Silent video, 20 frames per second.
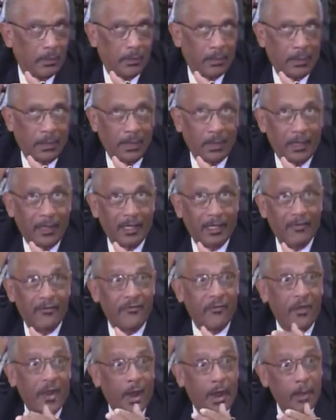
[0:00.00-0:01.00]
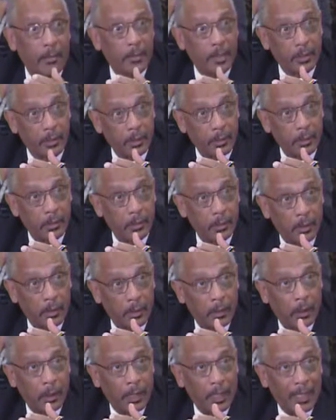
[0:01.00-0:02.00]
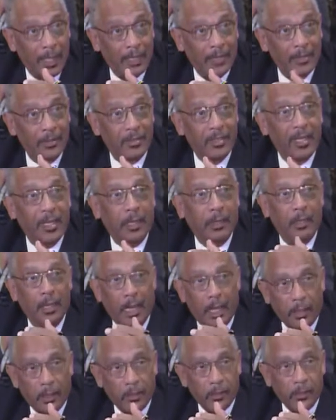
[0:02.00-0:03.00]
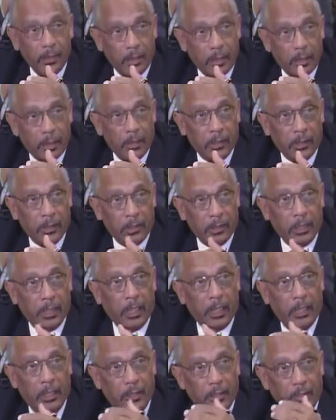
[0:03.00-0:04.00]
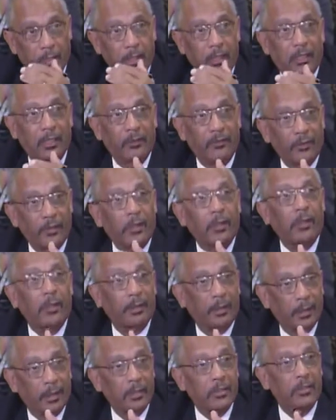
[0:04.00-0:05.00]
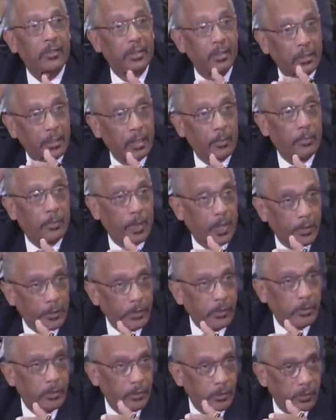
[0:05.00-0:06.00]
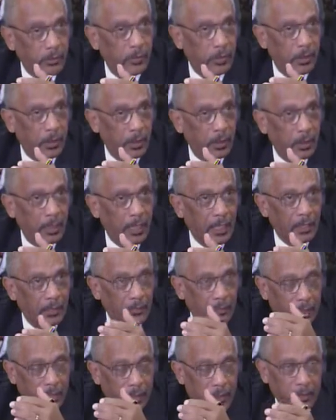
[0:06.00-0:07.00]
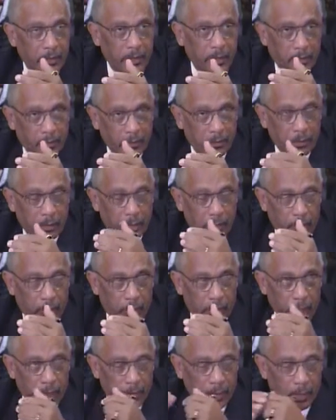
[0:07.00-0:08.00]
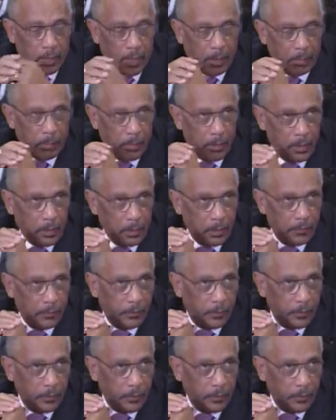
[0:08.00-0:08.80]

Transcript: the environment and the technology has changed significantly since that policy was written, and that's why the Secretary wants a comprehensive